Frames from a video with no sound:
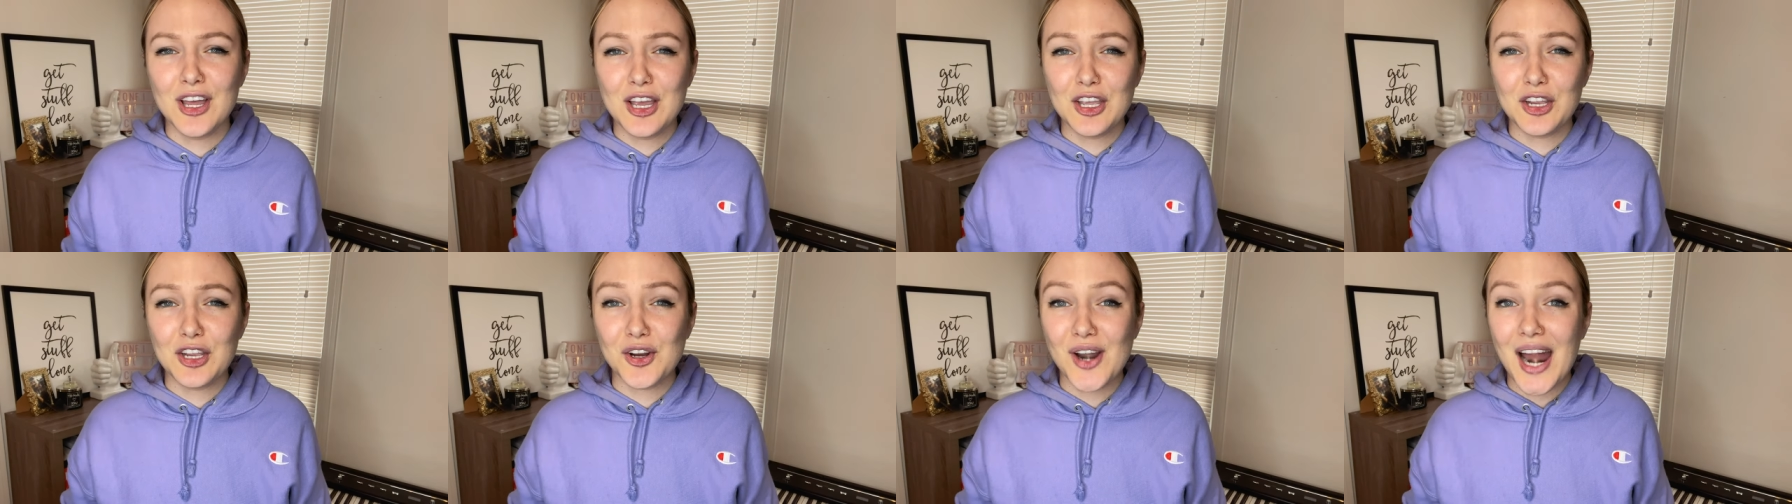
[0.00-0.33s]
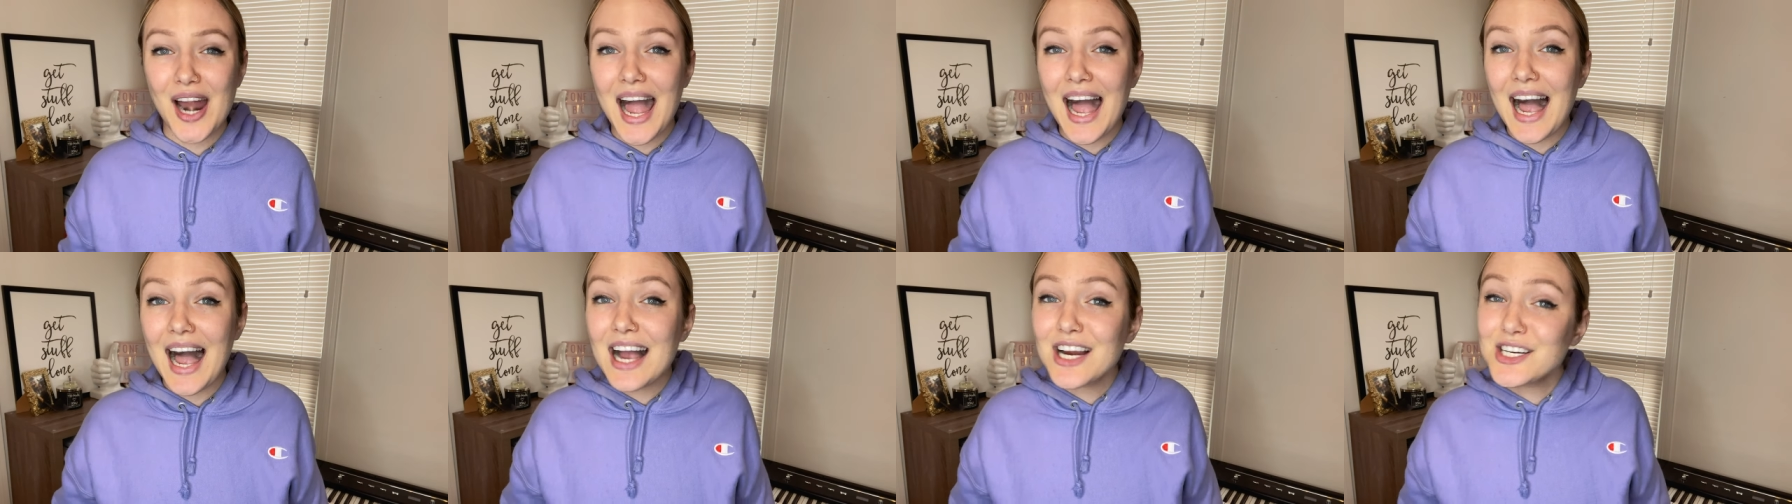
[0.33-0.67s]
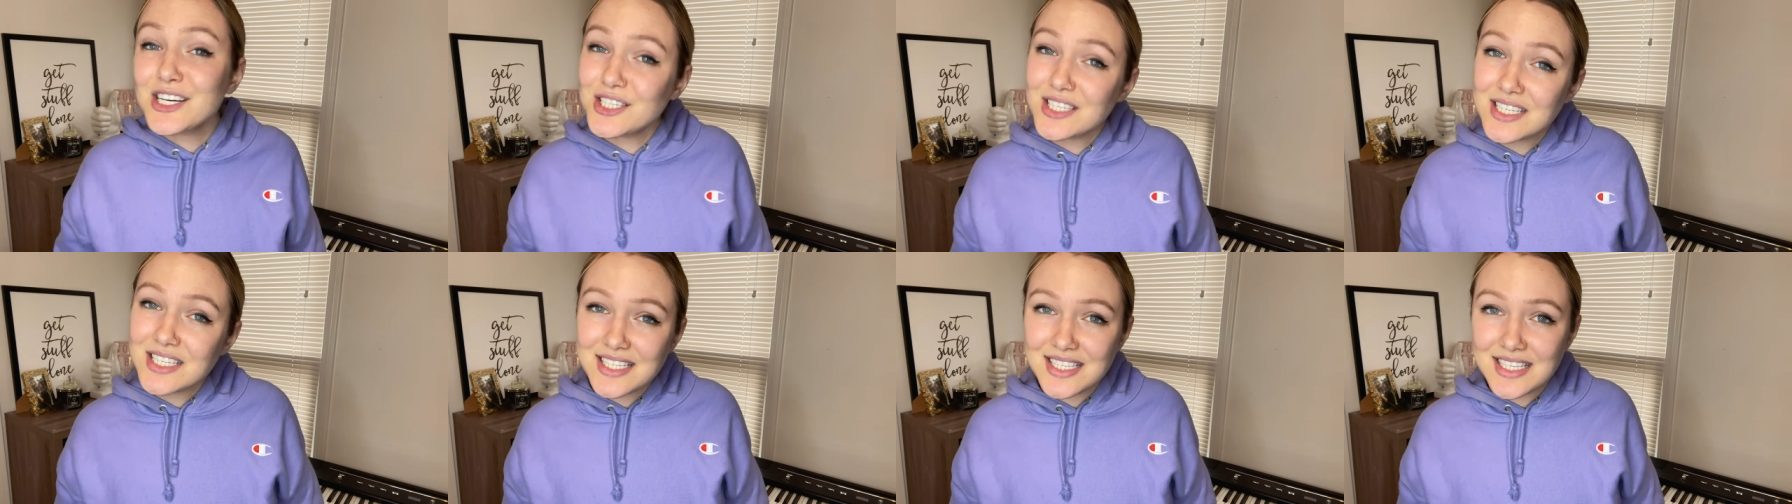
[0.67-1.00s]
you're
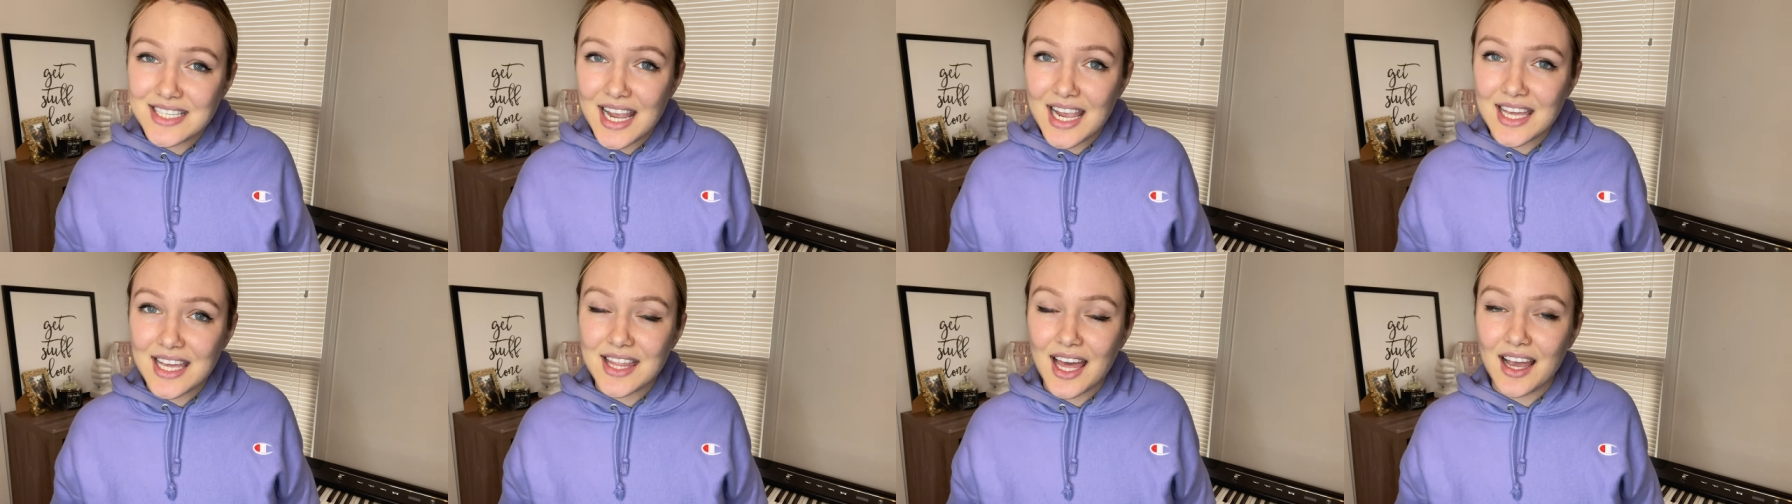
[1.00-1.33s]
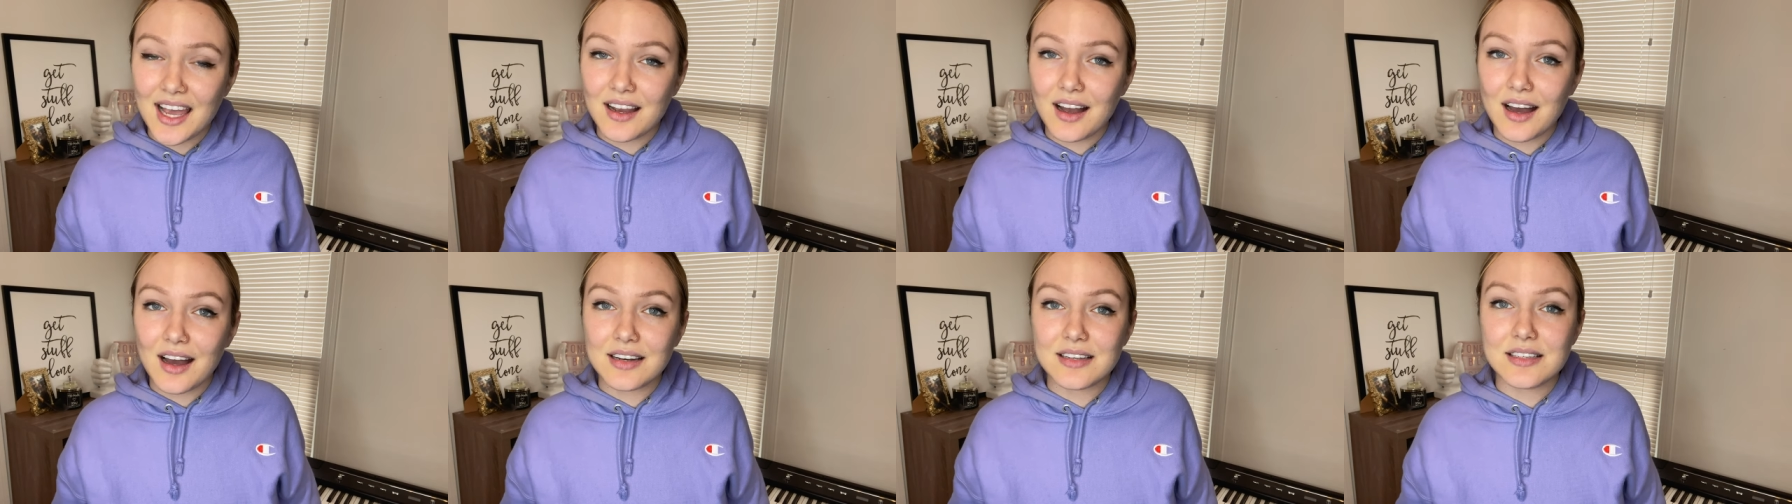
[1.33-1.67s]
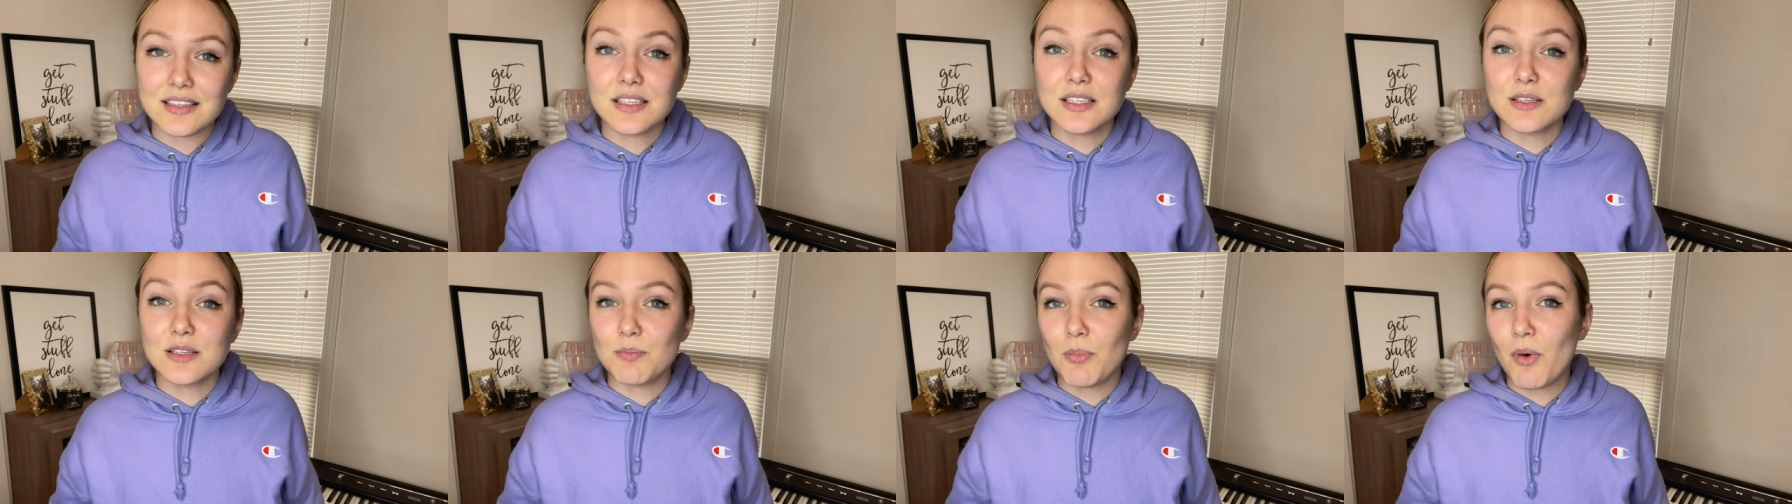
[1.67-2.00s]
actually saying that God is
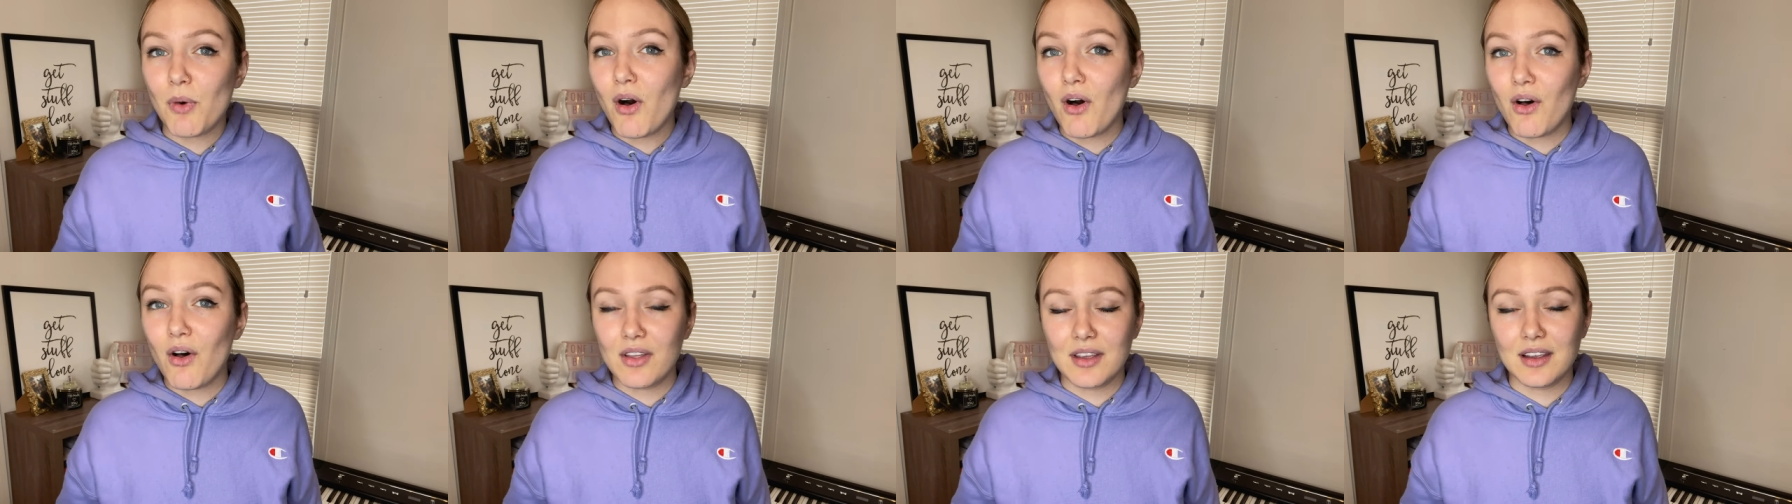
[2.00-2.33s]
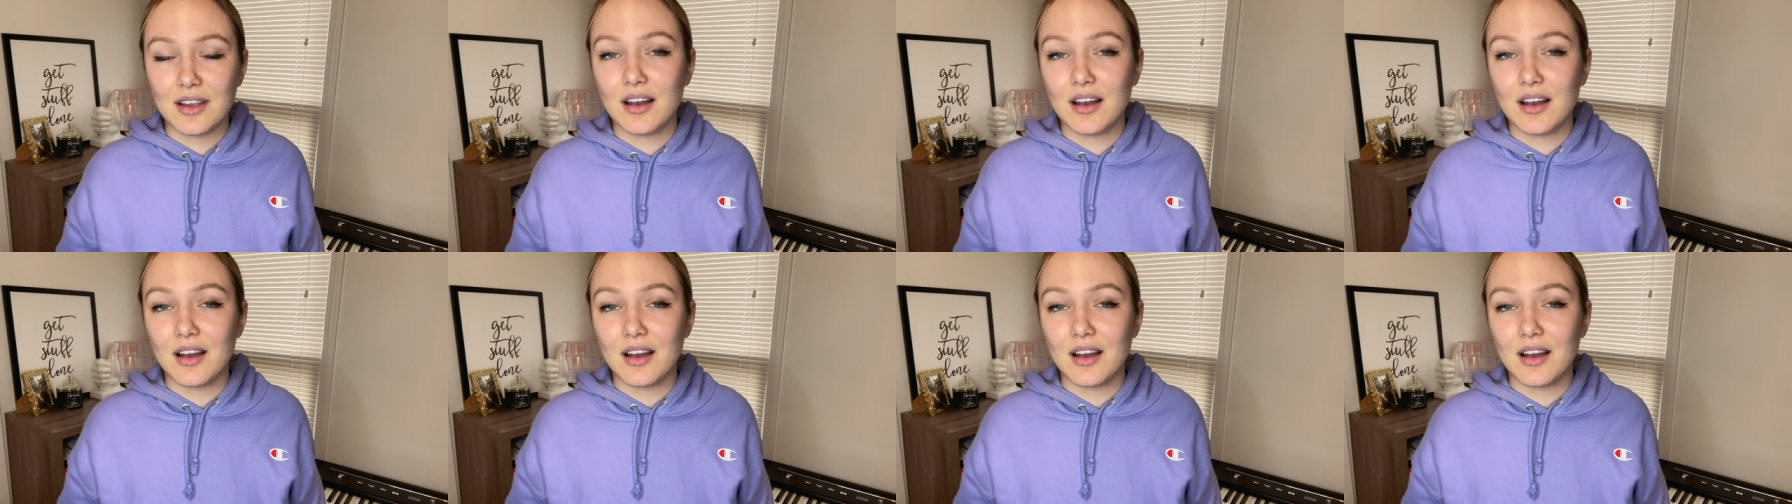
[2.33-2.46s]
small and